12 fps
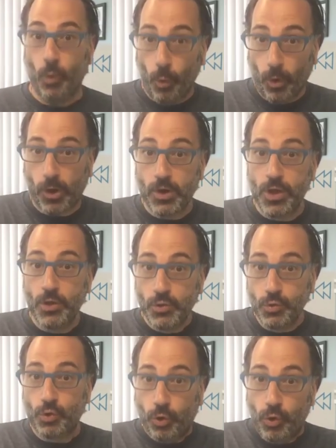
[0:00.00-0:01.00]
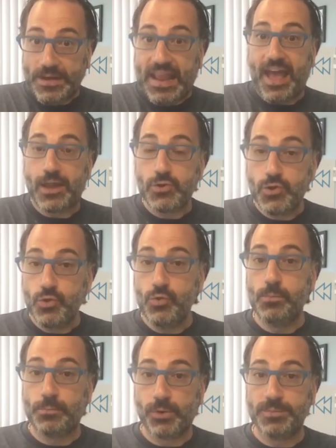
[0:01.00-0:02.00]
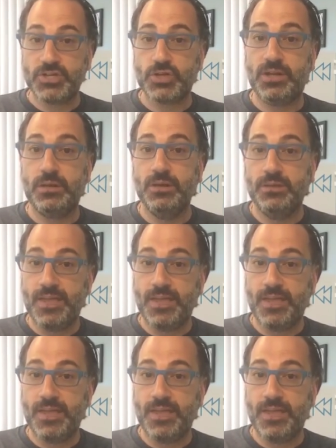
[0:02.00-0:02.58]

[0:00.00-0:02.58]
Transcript: or you could get new permission.